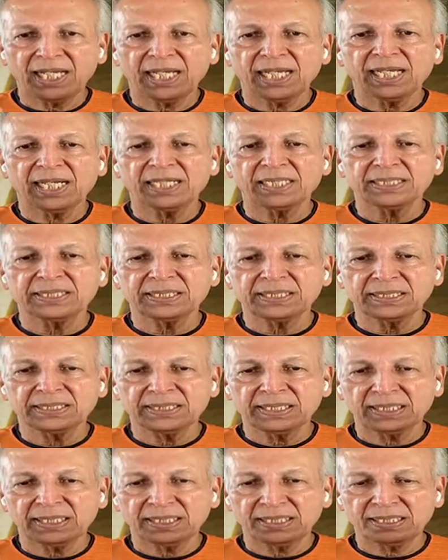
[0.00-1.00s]
air is in
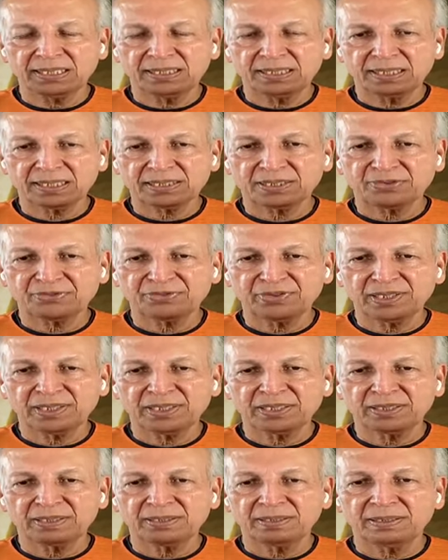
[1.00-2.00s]
the index
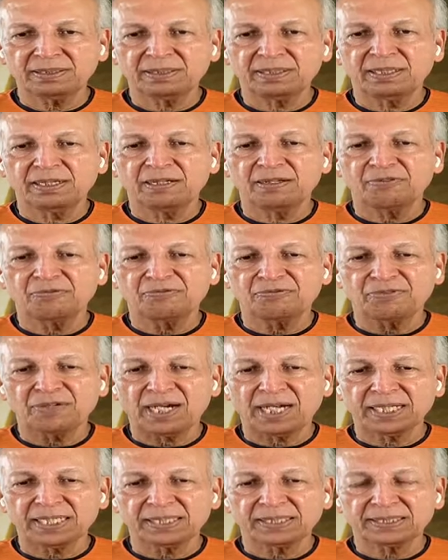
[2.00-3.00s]
finger,
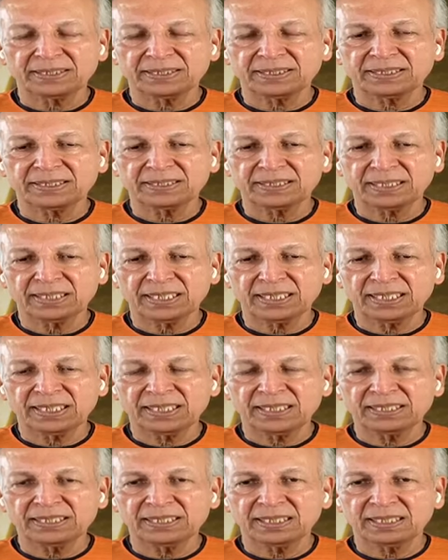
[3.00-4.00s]
fire is
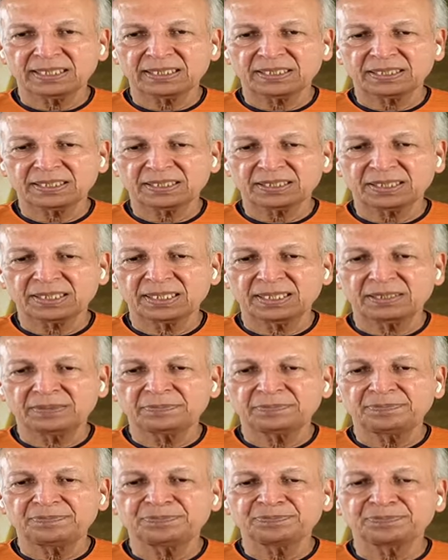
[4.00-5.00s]
in the
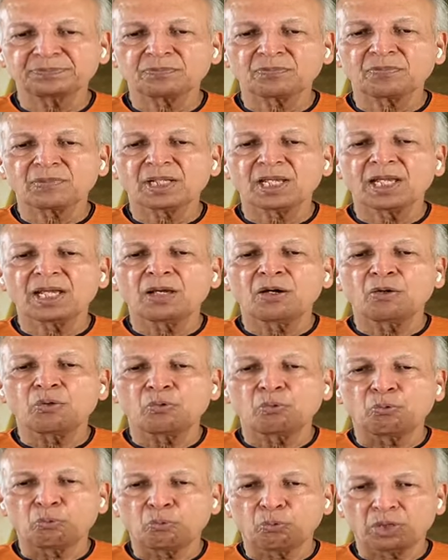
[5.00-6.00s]
thumb,
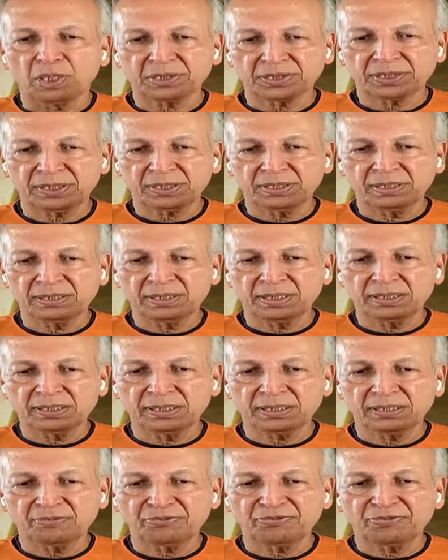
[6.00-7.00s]
water in the
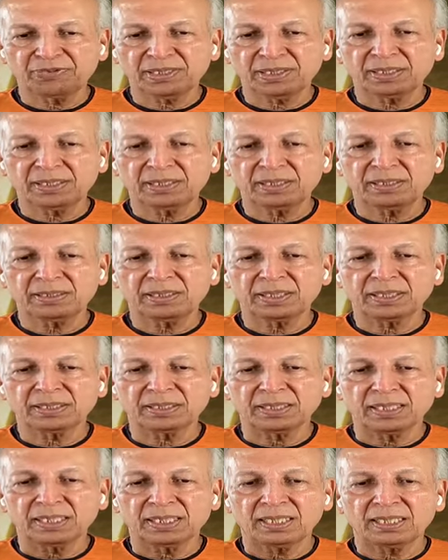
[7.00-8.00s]
little finger, and
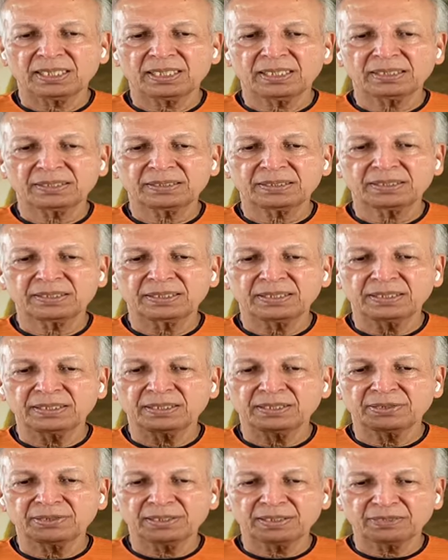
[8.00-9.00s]
earth in
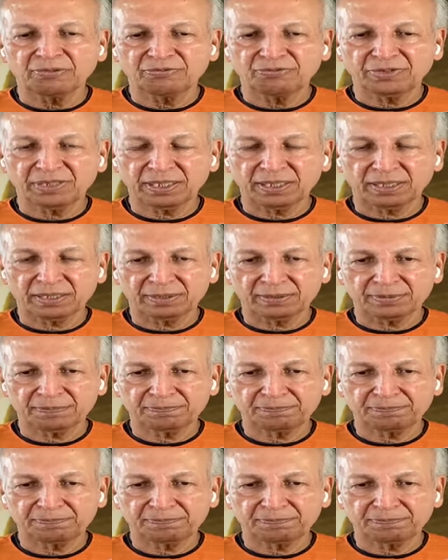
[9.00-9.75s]
your ring finger.